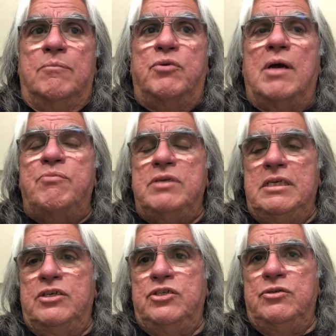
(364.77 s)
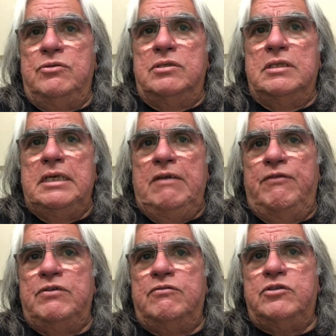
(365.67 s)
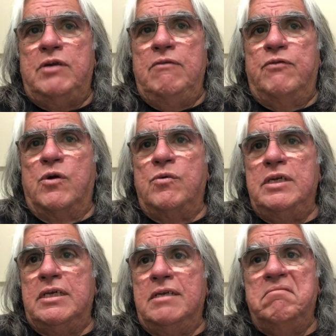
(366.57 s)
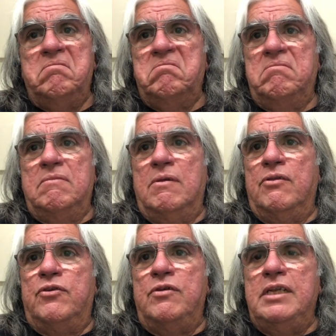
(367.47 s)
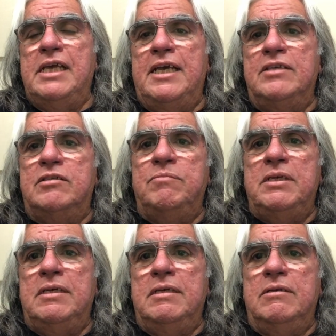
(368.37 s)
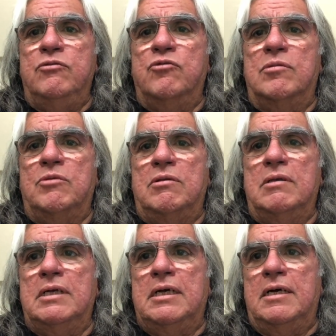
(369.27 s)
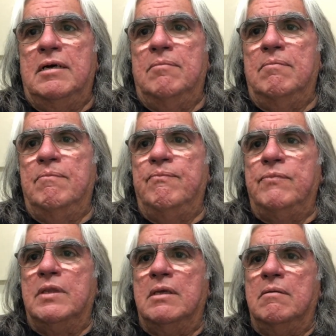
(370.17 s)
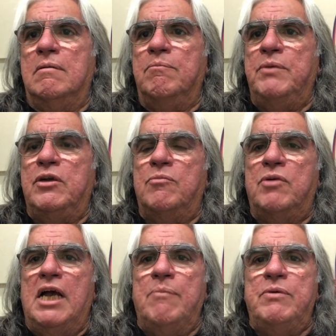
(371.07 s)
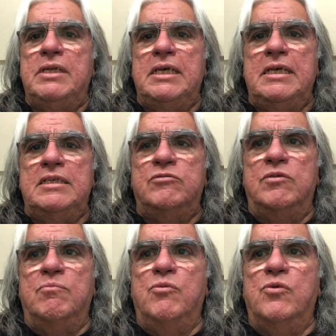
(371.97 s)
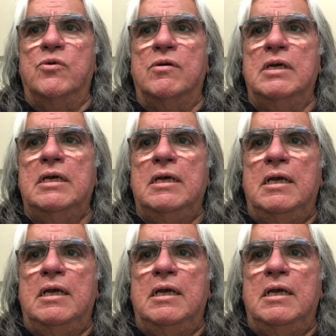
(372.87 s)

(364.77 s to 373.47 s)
property issues. If it's straightforward, 30 days would be normal. Bigger properties with more